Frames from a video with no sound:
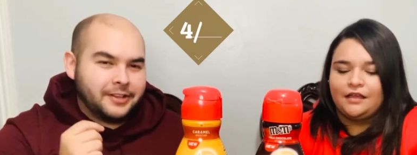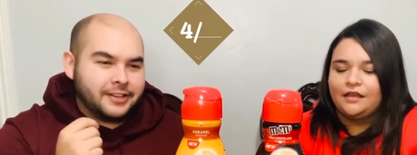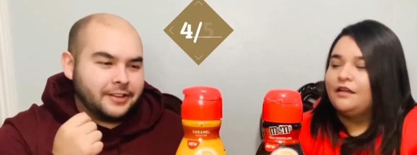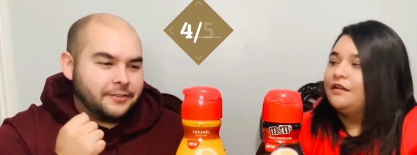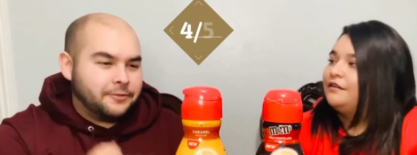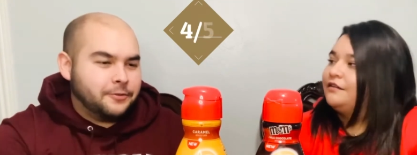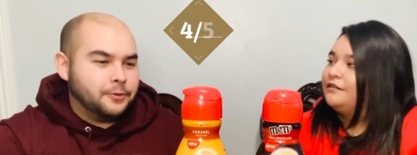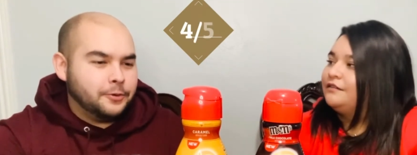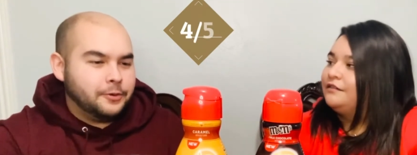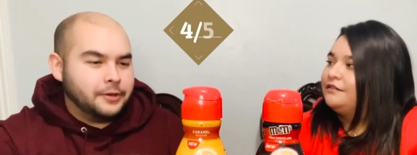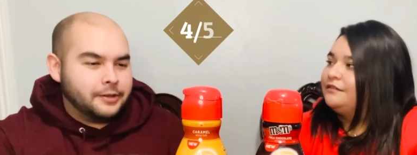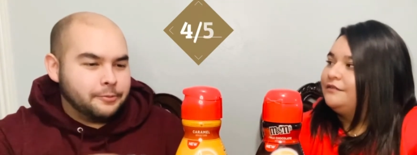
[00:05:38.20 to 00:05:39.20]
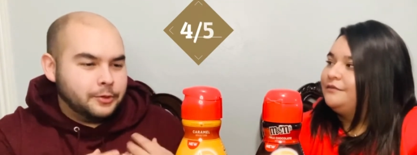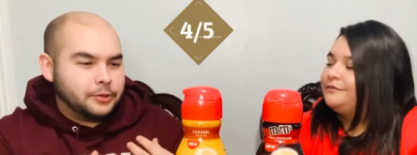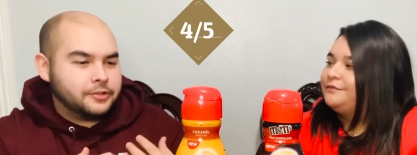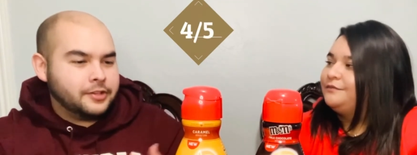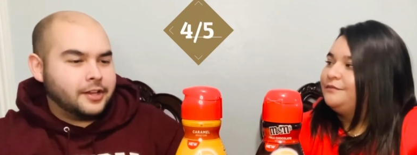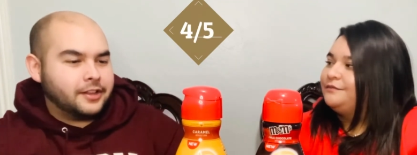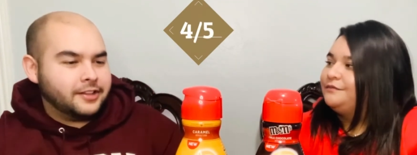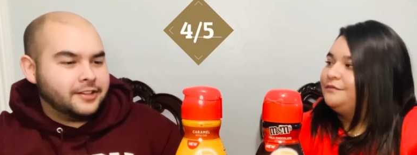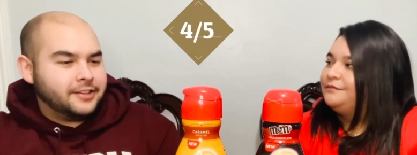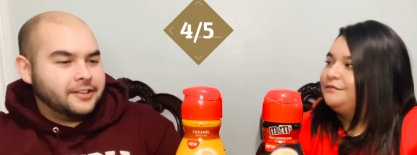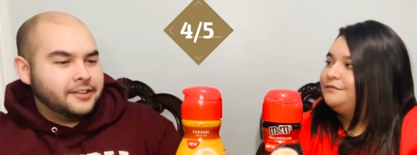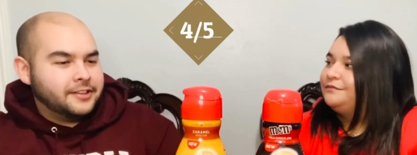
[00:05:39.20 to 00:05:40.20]
Speaker 1: it like that full milk
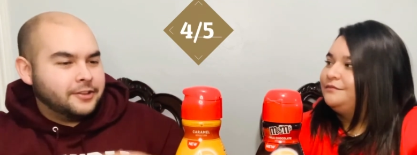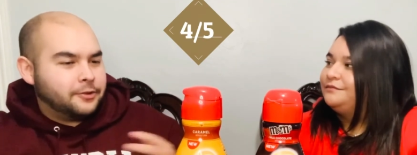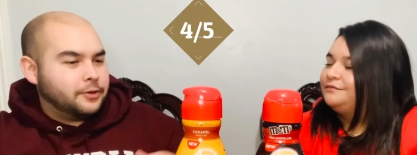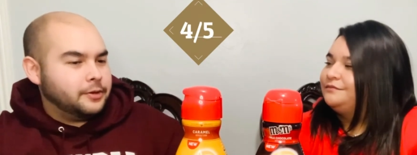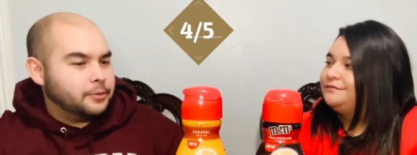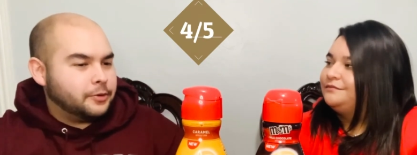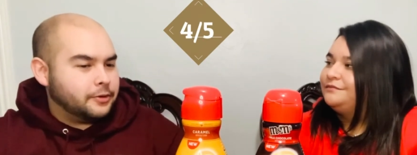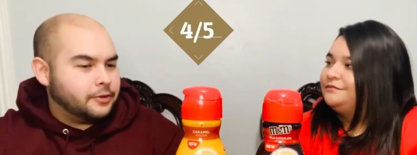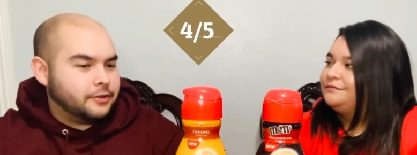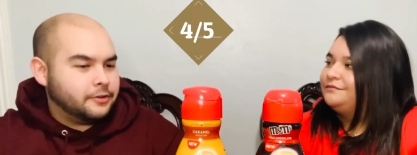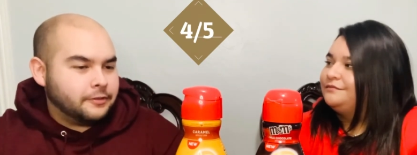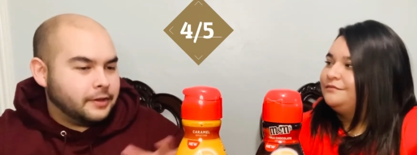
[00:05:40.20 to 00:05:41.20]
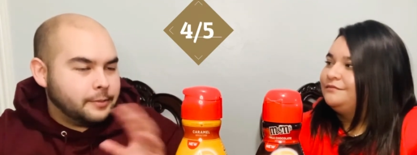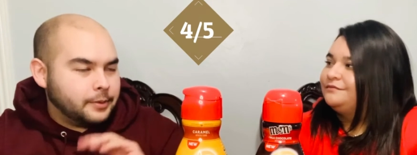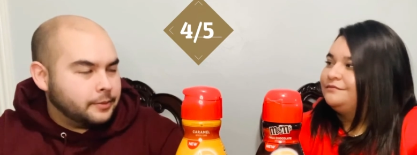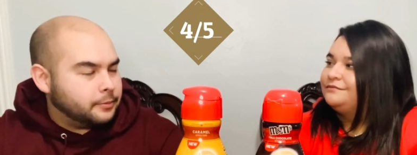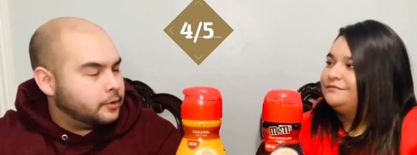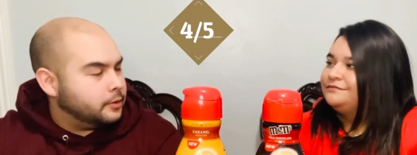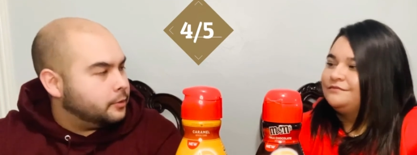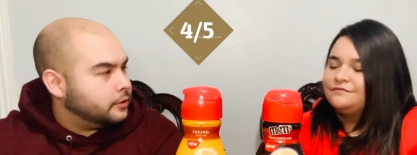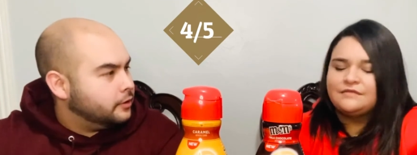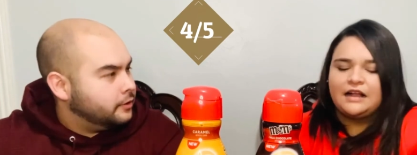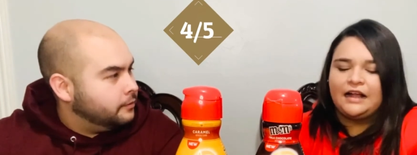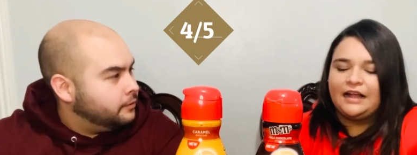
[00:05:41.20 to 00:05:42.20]
chocolate creamer, M&M creamer.
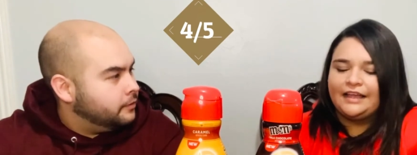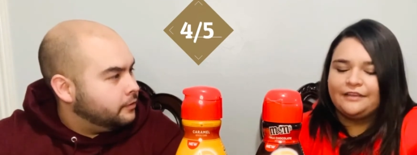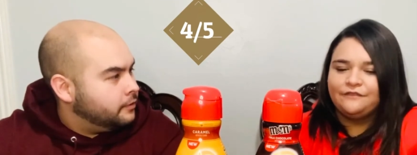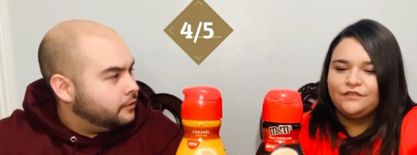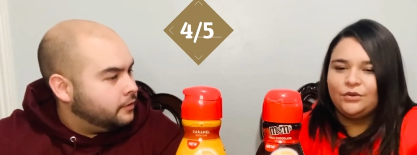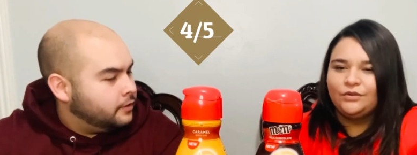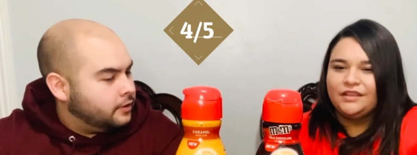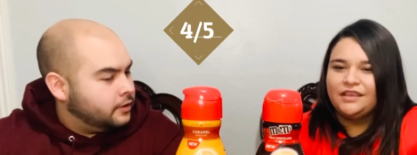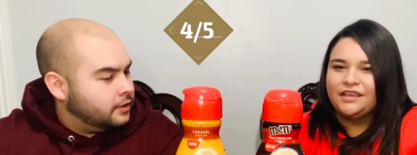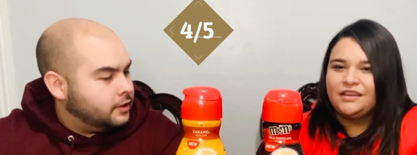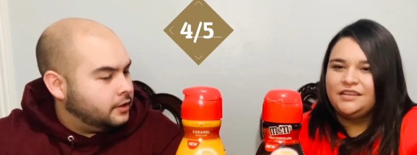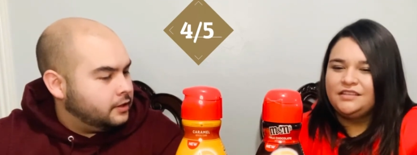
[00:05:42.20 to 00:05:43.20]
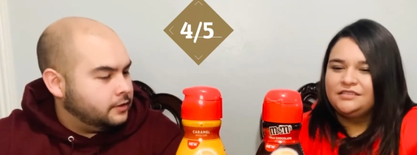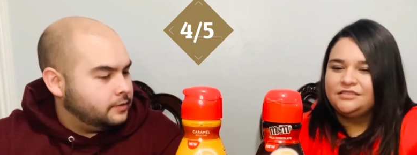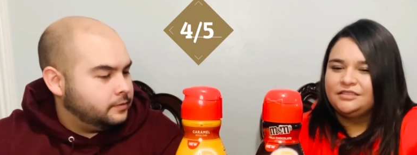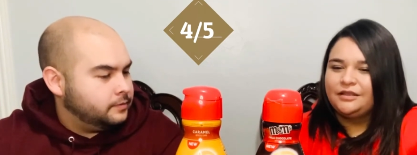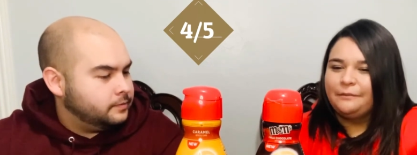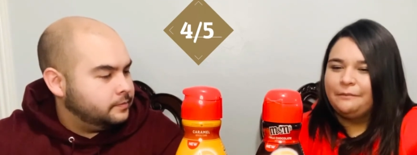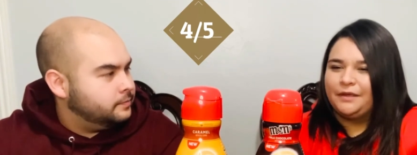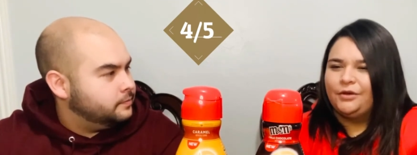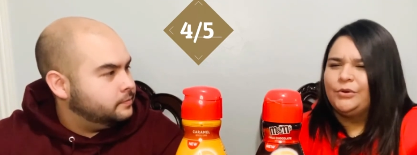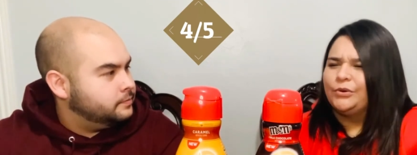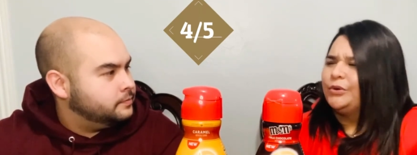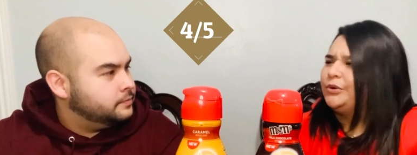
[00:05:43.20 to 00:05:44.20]
Speaker 2: I feel like it needs some
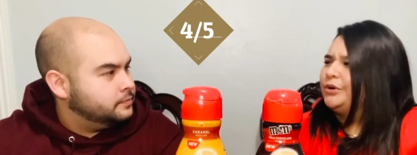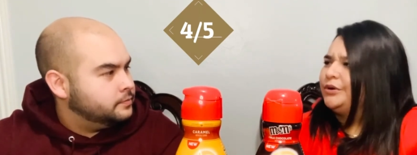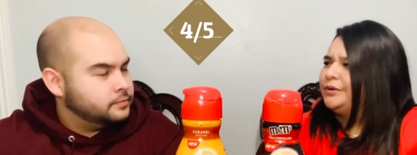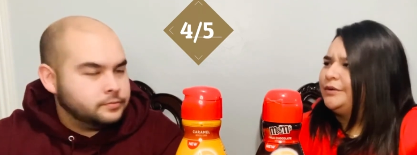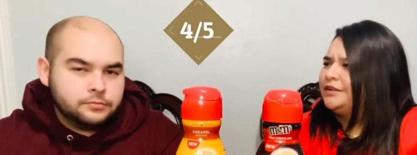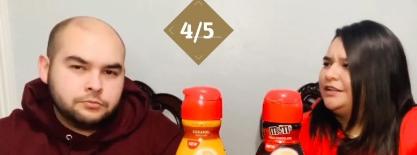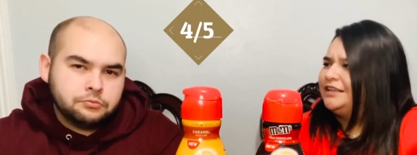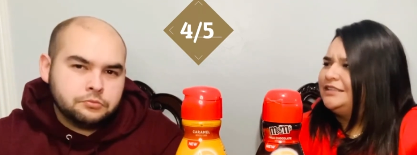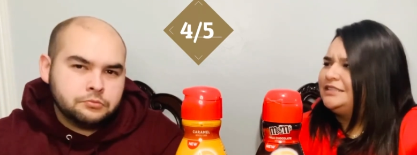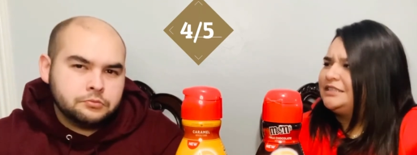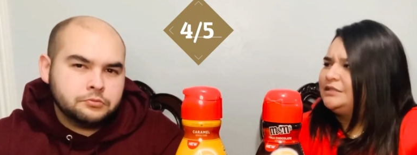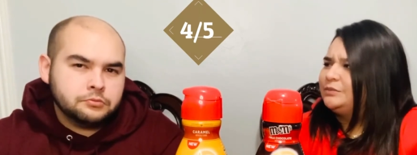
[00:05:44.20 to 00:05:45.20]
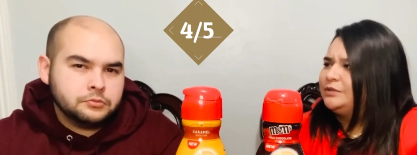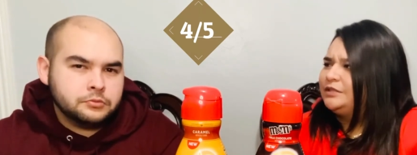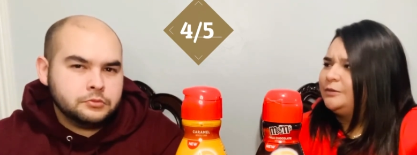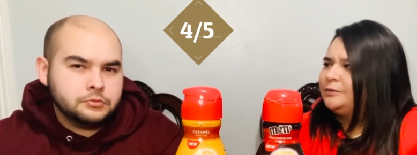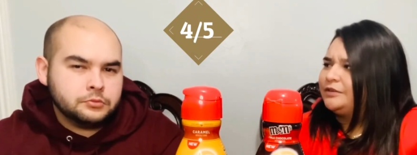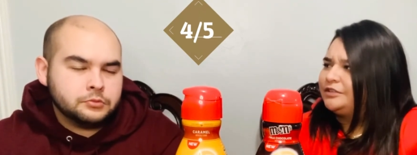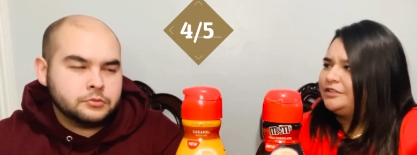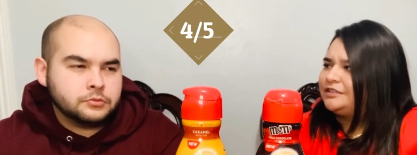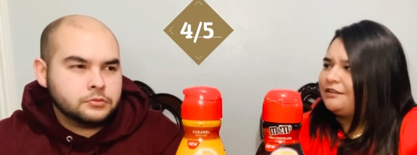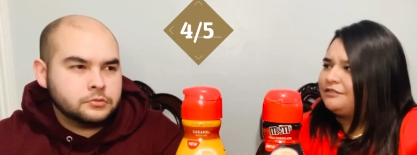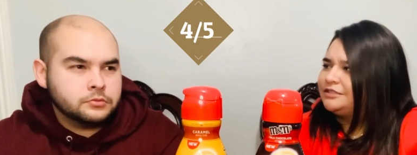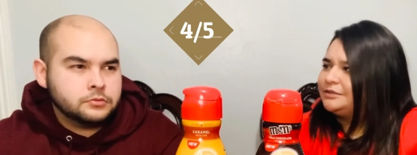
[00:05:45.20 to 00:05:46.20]
milk. It tastes really watered
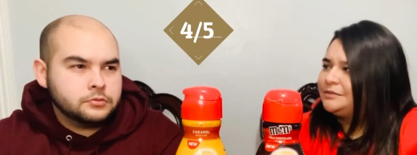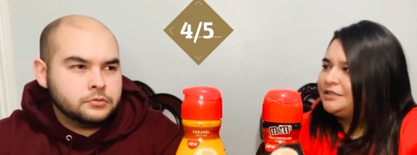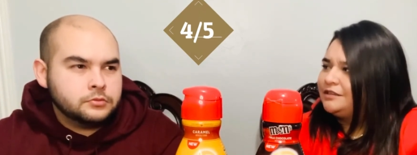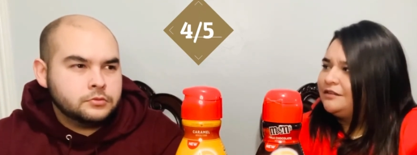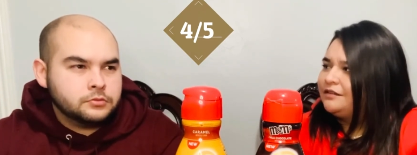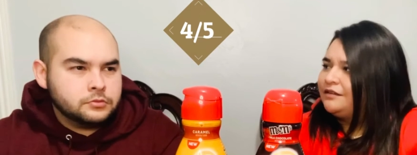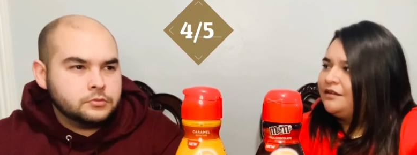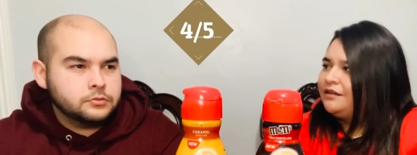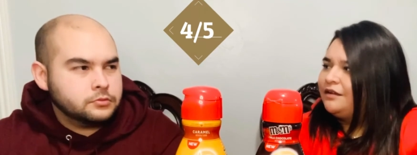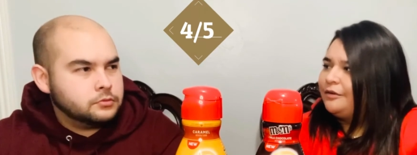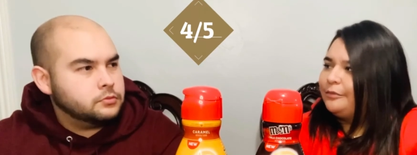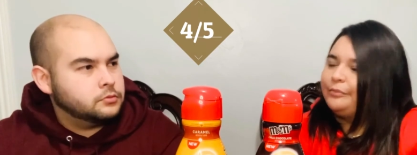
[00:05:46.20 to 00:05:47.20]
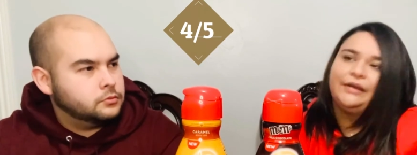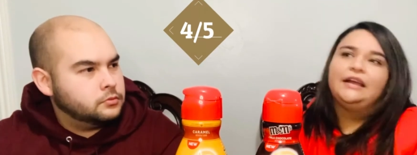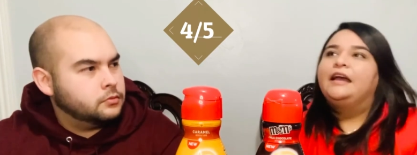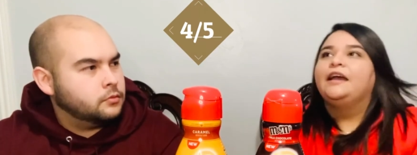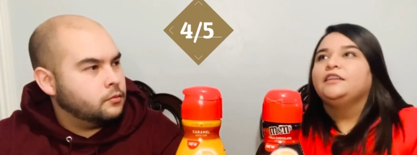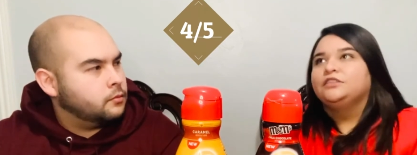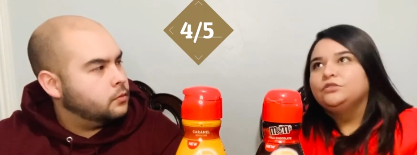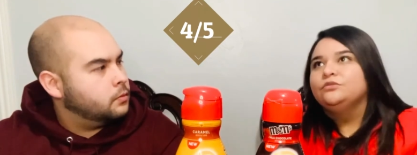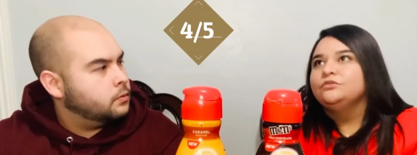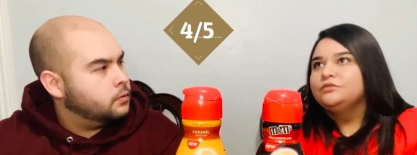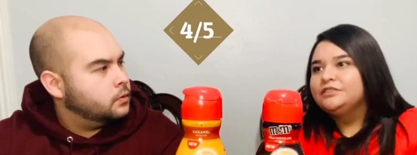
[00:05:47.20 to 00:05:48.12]
down to me but I do